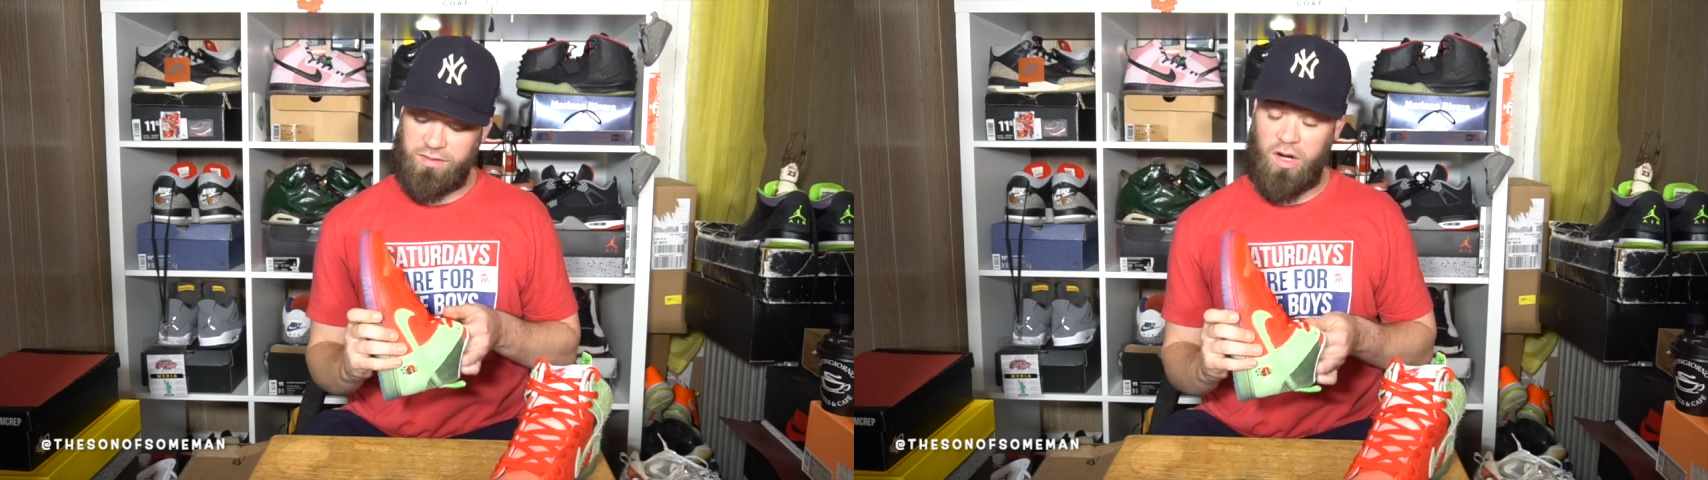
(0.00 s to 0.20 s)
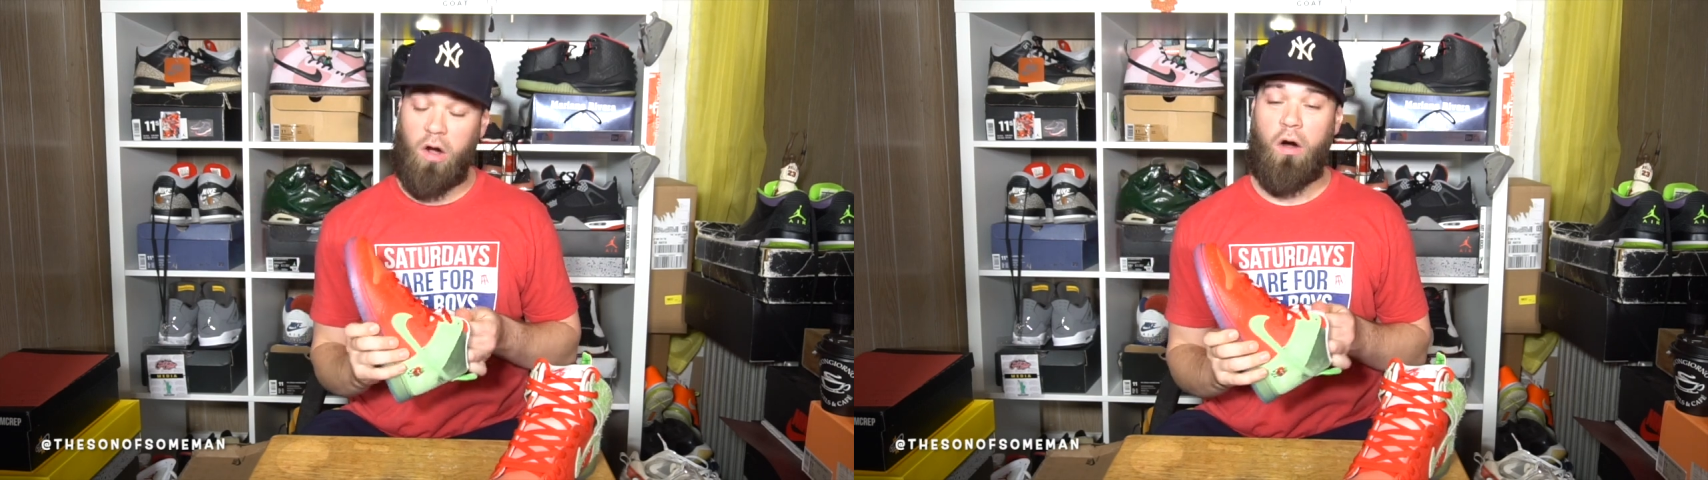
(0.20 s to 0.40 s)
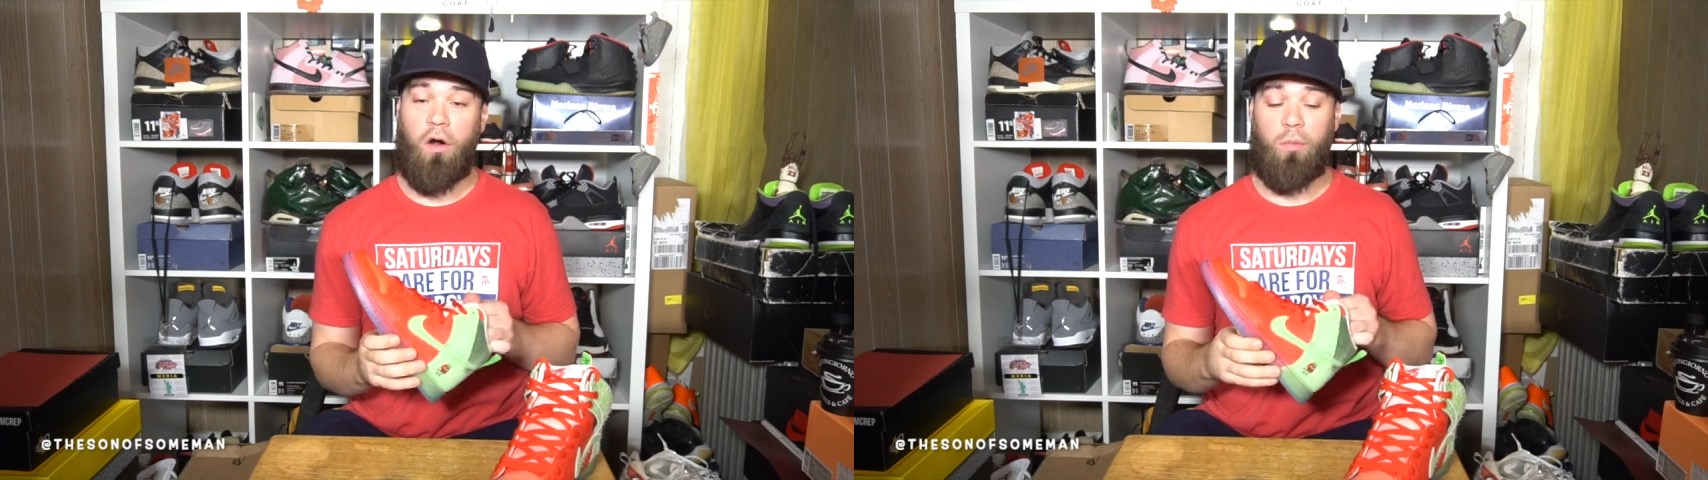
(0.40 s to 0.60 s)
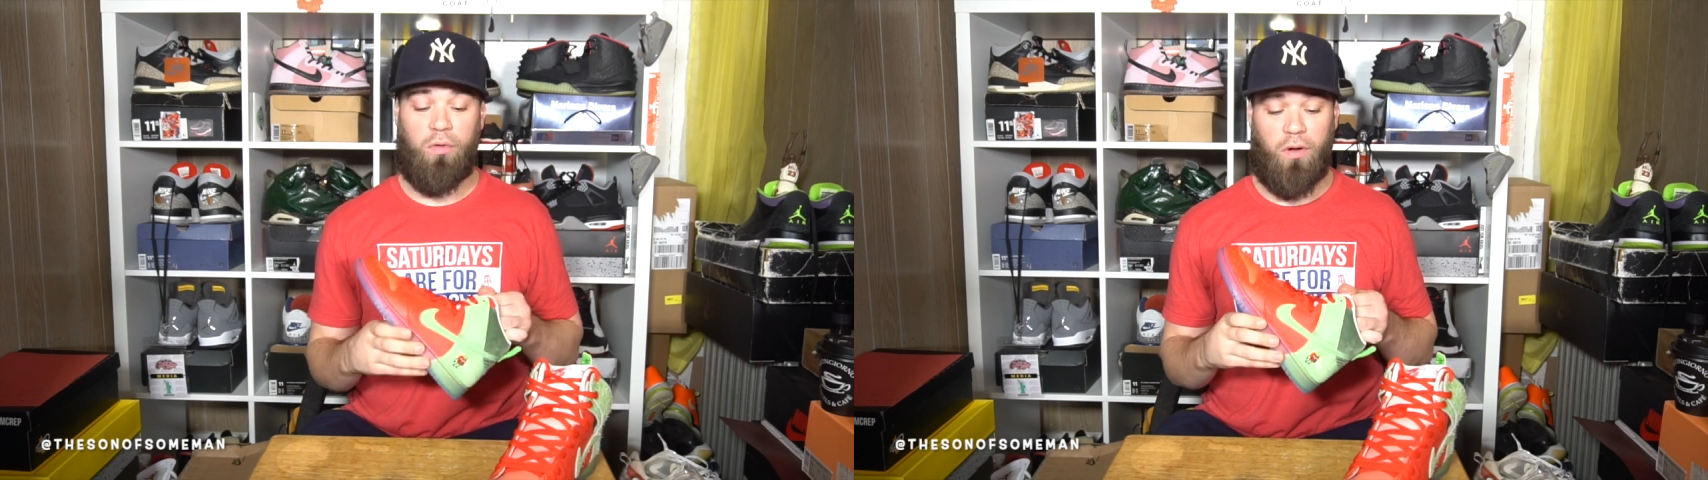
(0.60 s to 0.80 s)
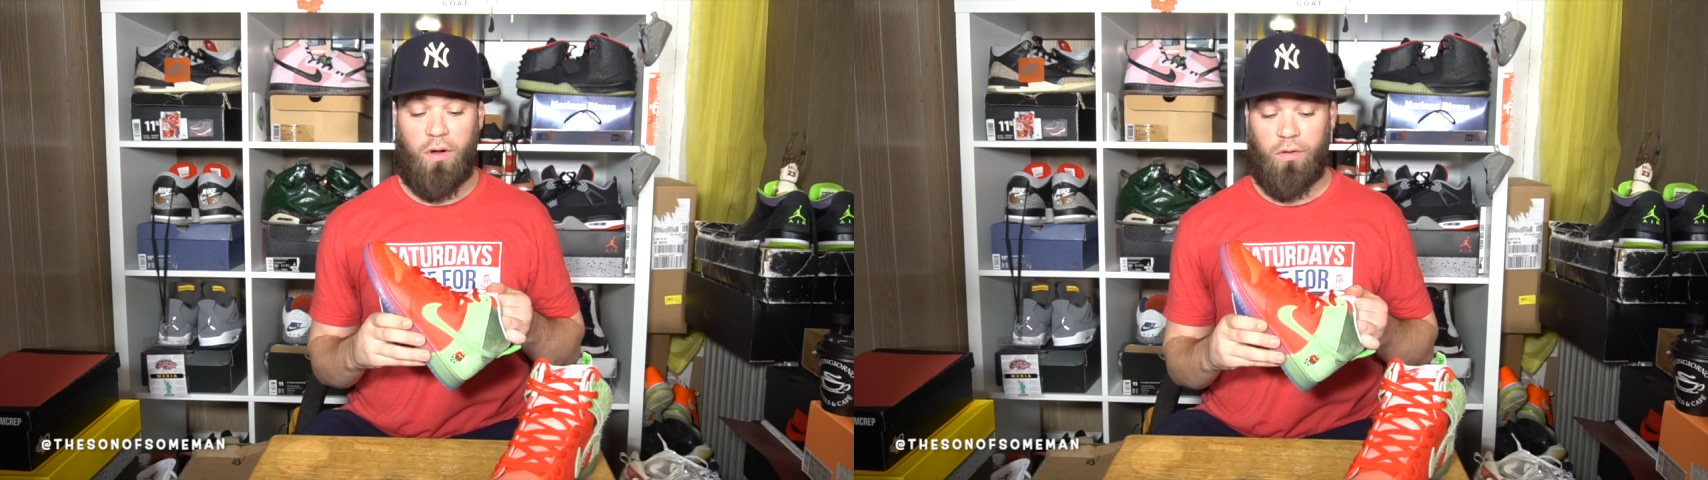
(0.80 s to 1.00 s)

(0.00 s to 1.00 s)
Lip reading: horrible